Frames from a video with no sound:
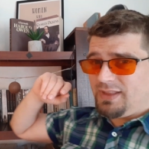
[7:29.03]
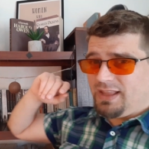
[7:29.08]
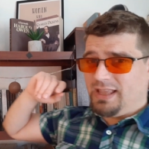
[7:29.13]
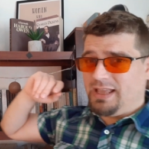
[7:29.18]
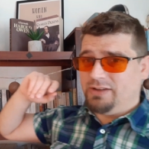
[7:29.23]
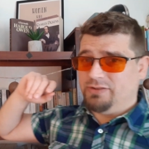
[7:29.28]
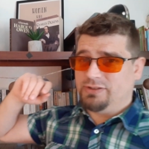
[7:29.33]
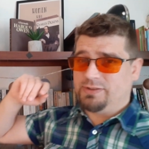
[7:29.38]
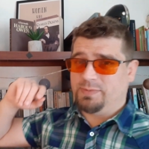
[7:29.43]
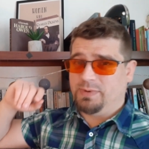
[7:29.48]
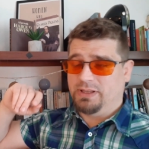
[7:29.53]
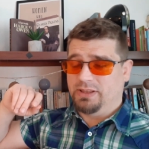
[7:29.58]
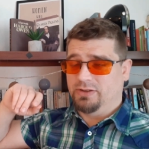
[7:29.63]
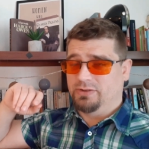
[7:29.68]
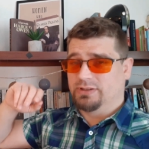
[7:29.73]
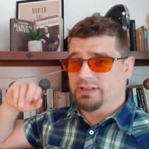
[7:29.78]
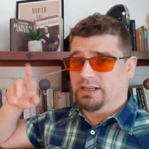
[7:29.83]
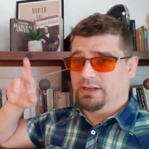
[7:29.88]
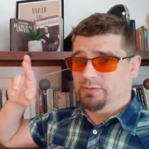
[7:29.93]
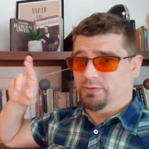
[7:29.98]
how to speak those
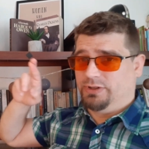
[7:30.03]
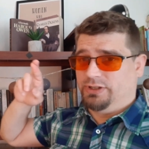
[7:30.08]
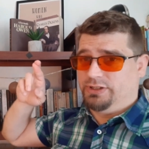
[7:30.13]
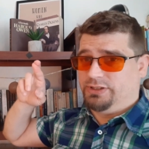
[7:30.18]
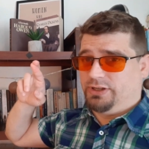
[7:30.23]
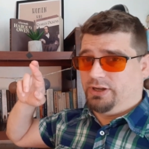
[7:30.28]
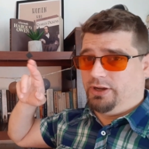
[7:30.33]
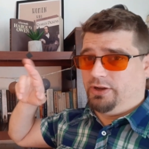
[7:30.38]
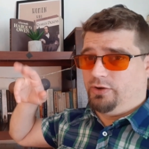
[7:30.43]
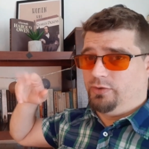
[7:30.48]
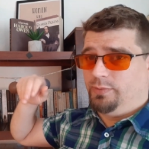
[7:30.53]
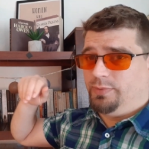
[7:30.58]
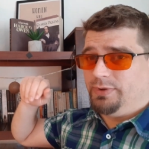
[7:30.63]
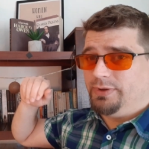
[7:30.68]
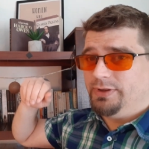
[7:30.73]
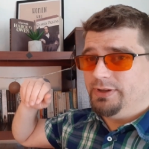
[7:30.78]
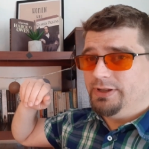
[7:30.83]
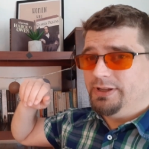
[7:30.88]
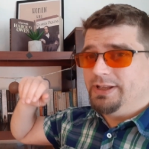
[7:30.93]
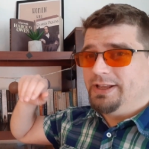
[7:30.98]
languages, I hope.
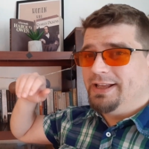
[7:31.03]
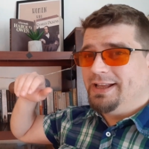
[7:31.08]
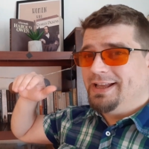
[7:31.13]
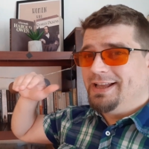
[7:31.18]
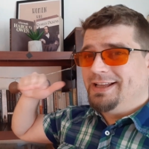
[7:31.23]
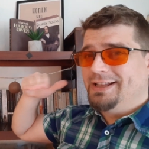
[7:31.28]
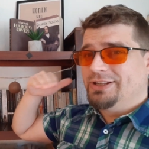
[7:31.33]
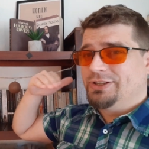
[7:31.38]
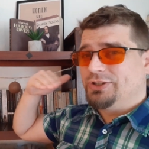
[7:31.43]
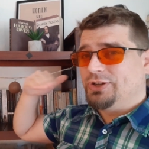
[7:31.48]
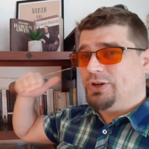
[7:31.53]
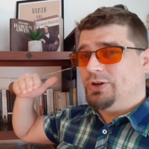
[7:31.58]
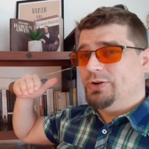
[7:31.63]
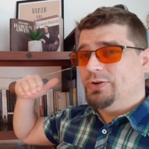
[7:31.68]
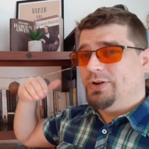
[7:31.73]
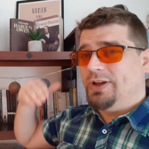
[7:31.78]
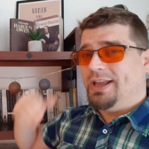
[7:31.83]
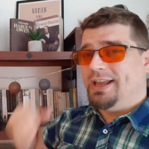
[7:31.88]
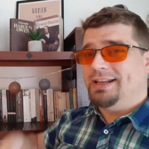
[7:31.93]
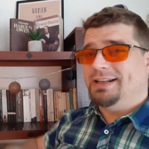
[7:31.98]

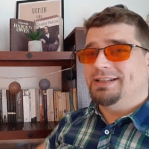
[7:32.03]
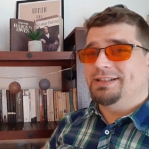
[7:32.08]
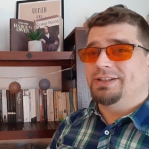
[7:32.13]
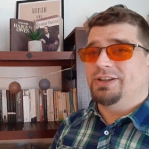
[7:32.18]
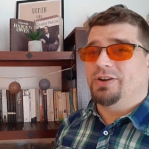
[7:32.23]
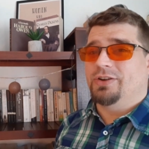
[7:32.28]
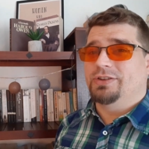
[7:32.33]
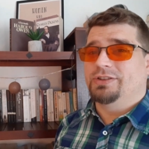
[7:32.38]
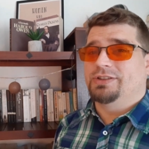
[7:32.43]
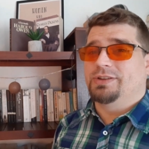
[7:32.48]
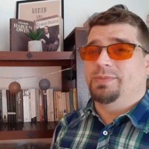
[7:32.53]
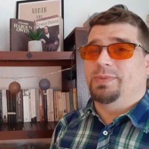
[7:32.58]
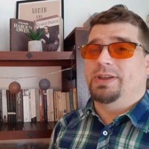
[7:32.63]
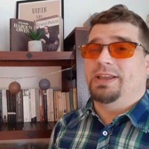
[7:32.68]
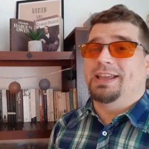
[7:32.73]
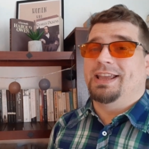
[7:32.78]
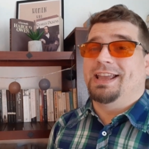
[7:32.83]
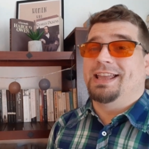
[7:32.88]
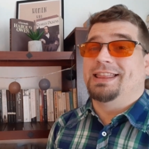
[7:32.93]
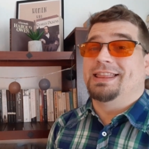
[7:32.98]
So it is going to
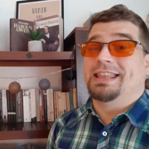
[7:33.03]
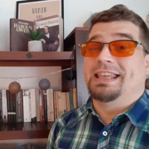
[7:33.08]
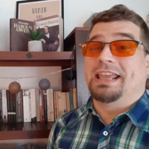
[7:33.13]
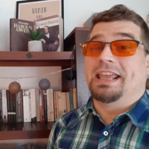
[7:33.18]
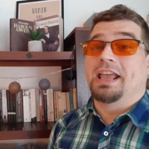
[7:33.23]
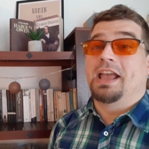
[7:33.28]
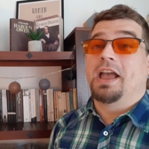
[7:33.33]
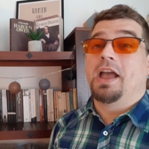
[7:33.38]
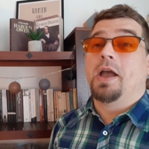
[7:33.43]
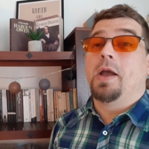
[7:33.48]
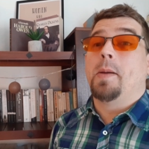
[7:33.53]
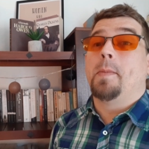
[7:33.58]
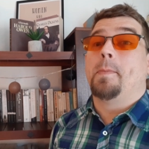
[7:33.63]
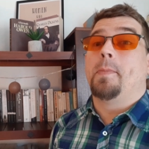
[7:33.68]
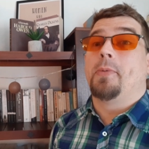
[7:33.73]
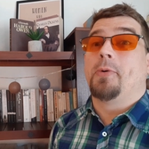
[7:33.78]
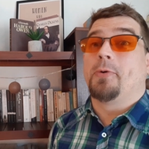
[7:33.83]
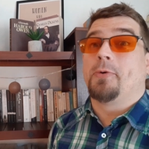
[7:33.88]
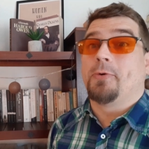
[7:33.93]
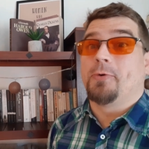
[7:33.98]
be in the
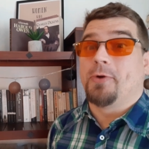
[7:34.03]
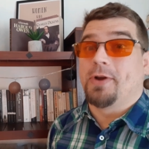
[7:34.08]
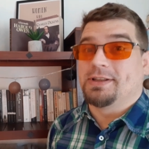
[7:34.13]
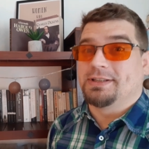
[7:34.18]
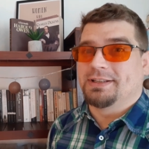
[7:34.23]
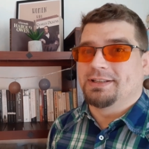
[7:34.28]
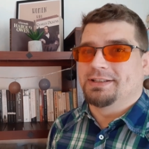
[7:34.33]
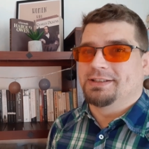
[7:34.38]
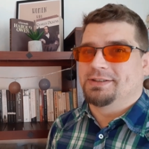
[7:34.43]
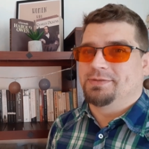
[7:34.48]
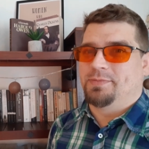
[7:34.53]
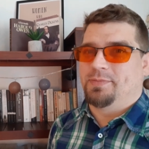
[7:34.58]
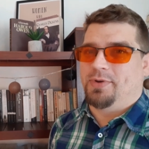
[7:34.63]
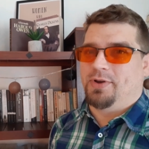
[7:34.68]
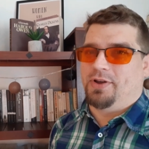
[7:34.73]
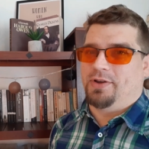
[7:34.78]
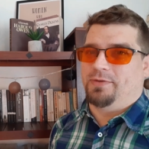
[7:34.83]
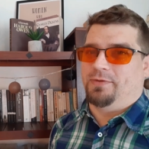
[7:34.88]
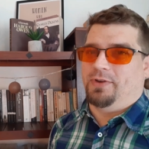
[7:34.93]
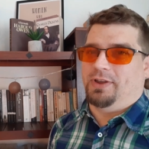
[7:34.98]
present
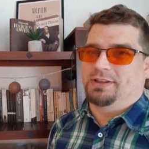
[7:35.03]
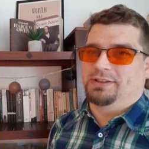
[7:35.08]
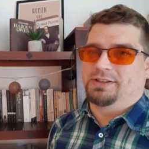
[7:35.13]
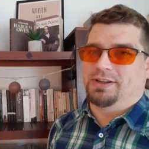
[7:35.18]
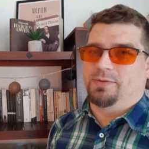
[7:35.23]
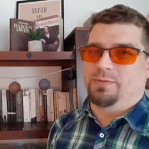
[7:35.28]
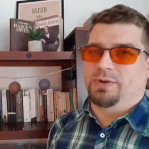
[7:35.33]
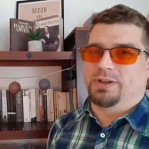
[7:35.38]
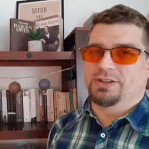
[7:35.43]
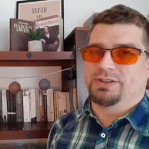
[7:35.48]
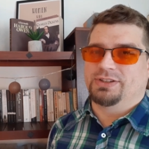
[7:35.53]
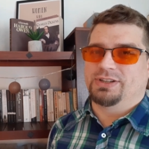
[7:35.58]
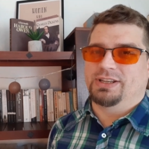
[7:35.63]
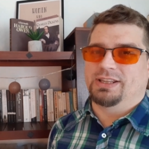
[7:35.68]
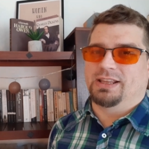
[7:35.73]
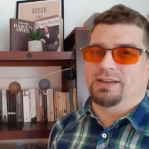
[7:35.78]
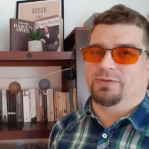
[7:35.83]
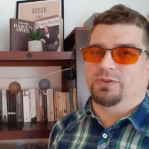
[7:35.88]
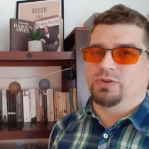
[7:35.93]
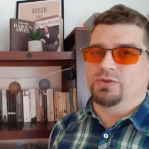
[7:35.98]
perfect. And we can see
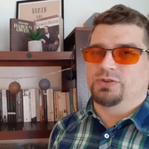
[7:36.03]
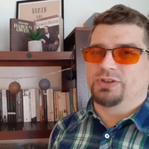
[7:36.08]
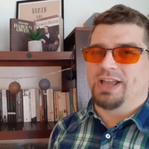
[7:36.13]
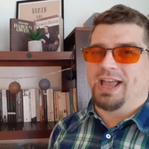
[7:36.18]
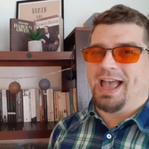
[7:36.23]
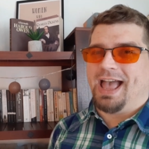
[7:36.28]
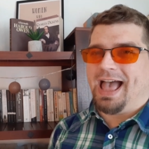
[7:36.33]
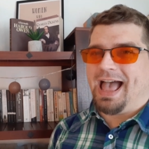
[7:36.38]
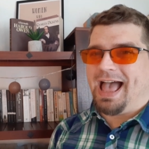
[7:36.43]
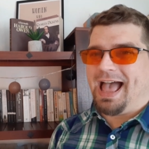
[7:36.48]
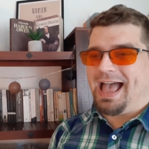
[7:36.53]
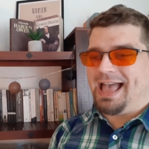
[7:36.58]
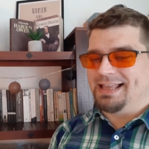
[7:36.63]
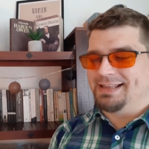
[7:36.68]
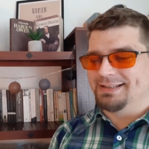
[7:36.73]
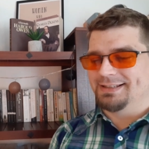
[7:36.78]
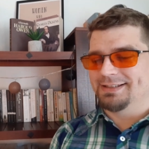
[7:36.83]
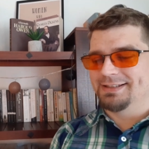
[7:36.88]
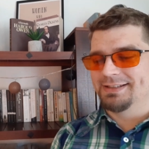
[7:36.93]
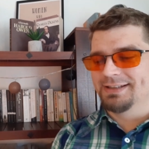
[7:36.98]
they've used
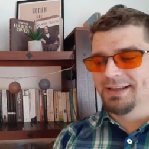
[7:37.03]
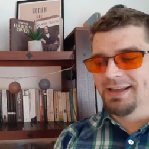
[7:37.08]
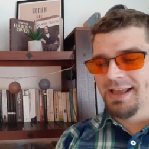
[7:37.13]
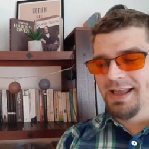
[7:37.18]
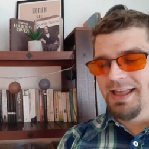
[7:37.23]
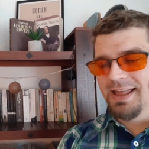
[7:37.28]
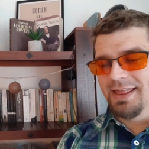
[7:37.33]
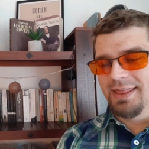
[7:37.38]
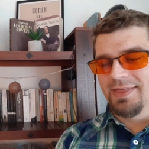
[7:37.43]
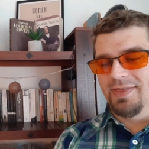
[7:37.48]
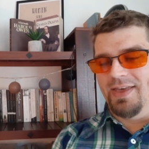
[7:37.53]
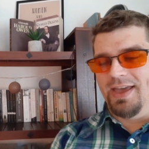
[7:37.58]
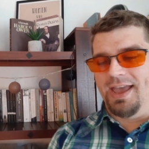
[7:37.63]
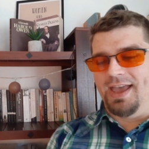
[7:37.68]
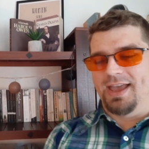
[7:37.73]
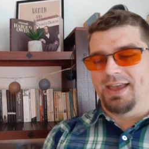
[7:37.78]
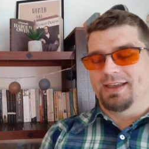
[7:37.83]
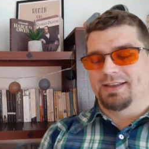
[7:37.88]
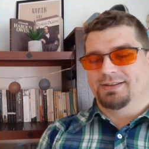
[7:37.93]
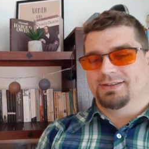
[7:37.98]
has
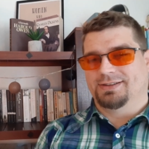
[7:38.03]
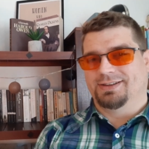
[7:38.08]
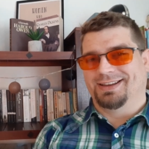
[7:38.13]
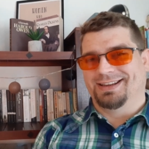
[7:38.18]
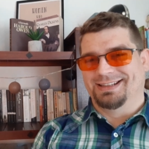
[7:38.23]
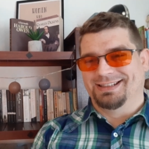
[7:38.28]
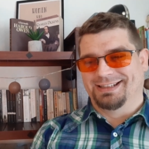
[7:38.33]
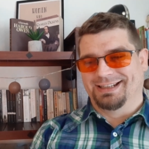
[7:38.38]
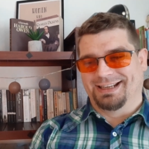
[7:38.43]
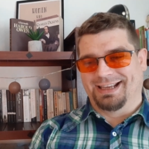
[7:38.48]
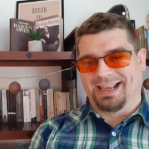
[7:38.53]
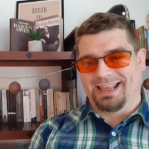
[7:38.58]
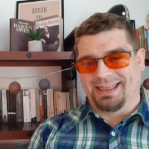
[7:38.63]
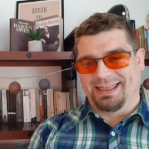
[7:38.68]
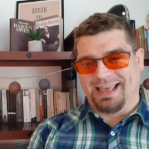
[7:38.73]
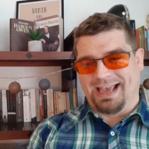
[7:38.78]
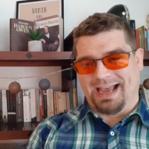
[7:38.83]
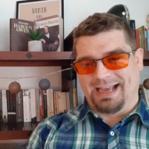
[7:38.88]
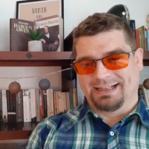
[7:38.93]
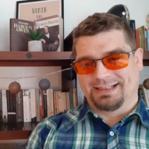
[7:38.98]
there to indicate
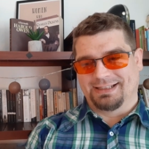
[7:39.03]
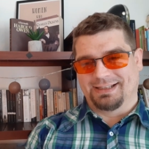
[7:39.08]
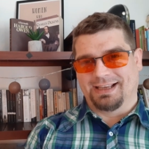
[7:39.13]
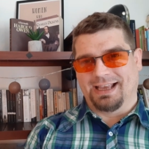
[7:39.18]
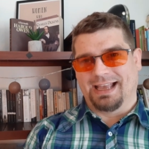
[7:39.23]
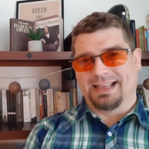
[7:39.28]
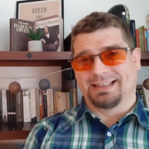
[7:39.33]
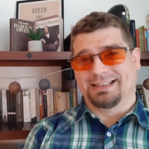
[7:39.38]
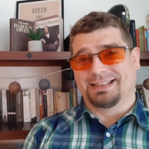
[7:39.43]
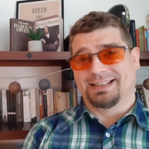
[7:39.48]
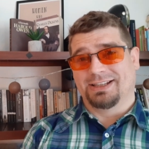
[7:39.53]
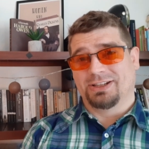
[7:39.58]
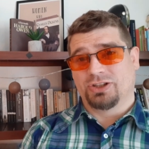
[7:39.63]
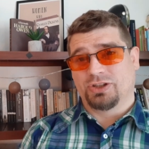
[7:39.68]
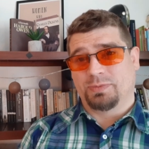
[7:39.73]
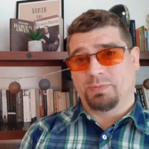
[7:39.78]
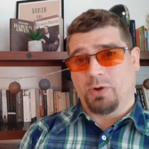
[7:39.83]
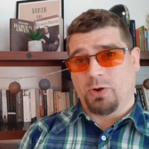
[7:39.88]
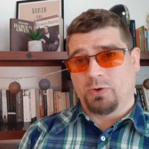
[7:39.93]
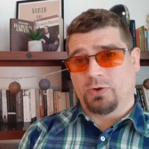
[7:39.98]
that. And
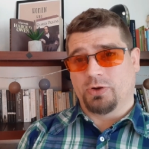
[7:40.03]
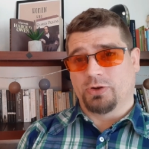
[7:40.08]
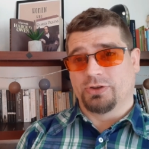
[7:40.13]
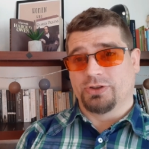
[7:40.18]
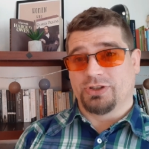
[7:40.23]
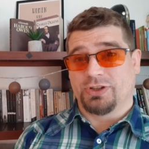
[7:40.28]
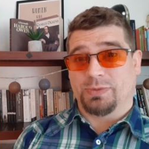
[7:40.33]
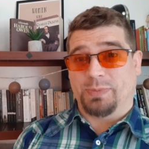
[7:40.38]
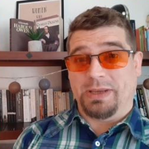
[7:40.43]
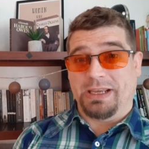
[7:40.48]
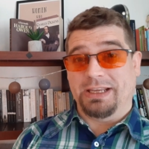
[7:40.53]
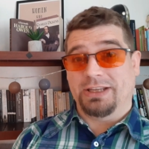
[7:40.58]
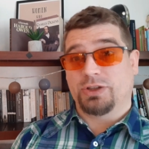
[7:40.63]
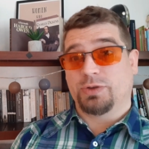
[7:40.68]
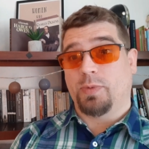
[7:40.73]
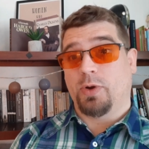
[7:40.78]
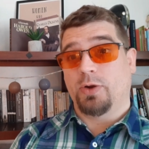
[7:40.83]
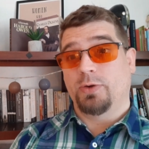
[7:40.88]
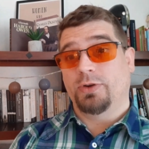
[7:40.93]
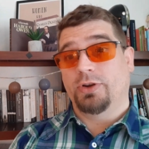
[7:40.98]
spoken, speak,
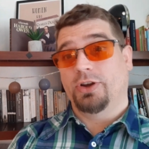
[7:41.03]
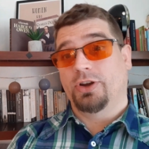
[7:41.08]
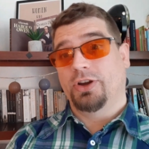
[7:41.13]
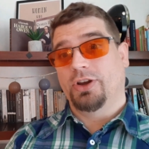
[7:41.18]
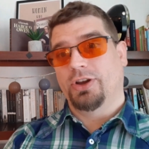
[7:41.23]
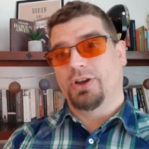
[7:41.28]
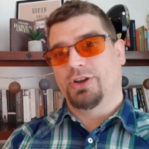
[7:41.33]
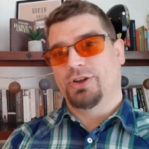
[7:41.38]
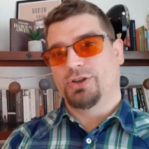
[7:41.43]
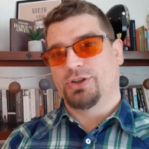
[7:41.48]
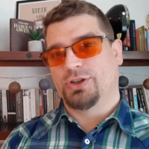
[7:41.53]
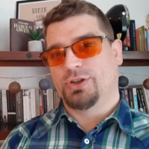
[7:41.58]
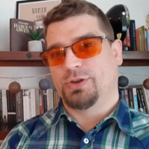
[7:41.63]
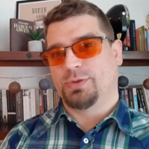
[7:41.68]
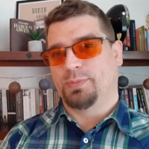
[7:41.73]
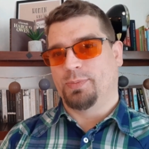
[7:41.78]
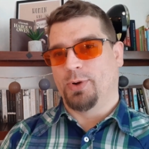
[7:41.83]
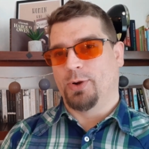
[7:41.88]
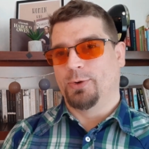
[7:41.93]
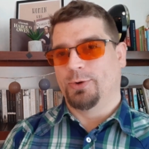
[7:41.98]
spoke,
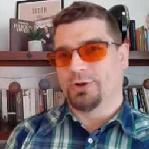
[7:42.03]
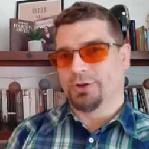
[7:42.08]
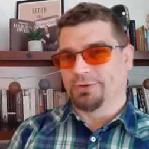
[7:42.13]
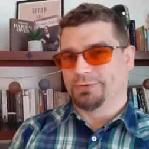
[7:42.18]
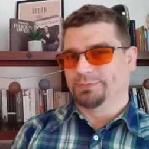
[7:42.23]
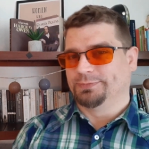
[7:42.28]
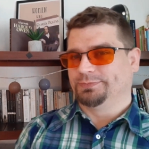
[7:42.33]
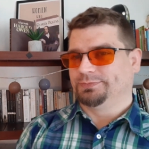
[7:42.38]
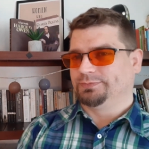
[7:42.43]
spoken